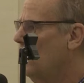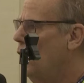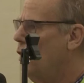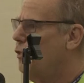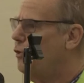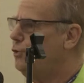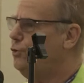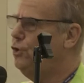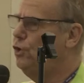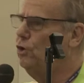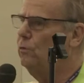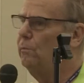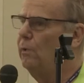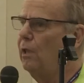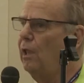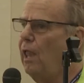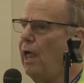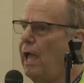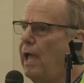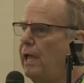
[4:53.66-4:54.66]
The term
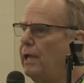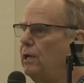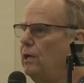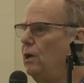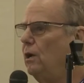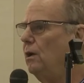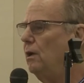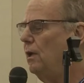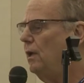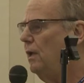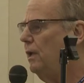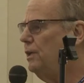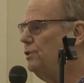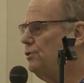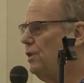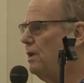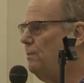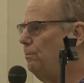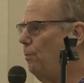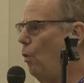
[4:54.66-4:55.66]
leg
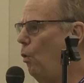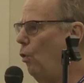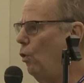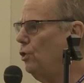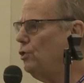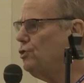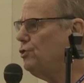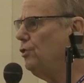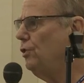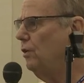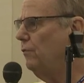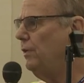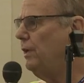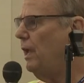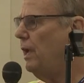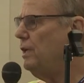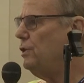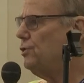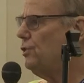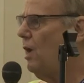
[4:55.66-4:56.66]
is a portion of a
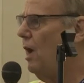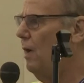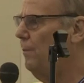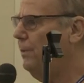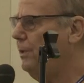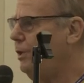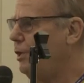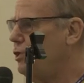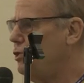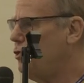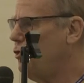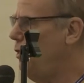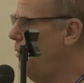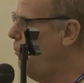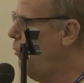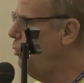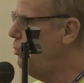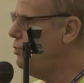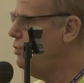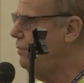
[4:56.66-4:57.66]
day's competition, a
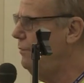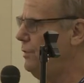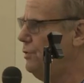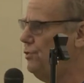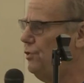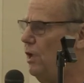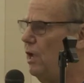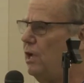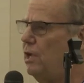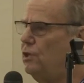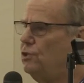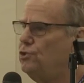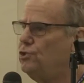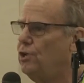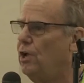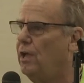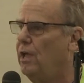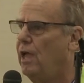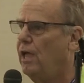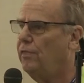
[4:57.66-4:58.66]
portion of a stage
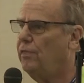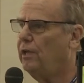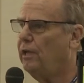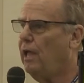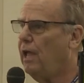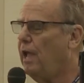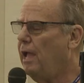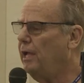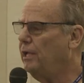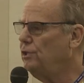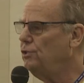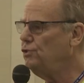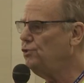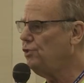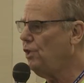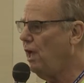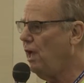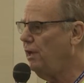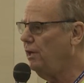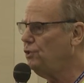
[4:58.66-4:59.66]
that
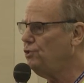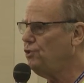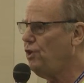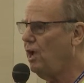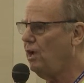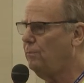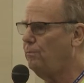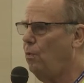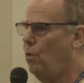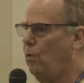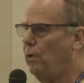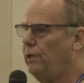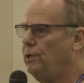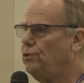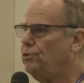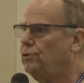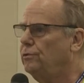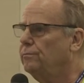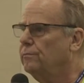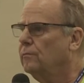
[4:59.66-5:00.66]
ends at a
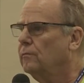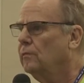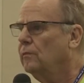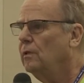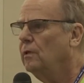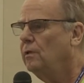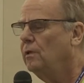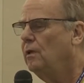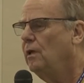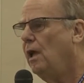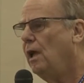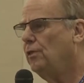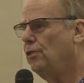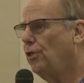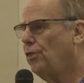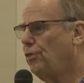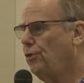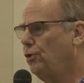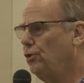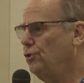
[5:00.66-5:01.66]
checkpoint. And
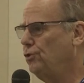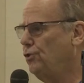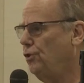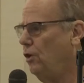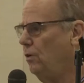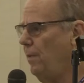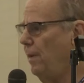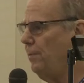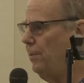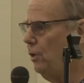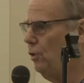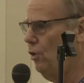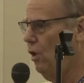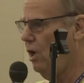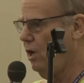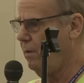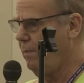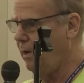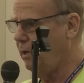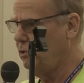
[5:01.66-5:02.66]
the third term I'm going to
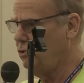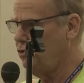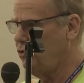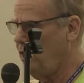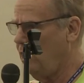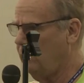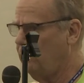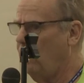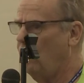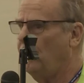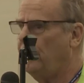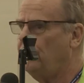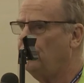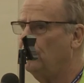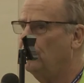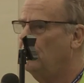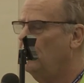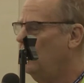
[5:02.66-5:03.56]
talk about is checkpoint.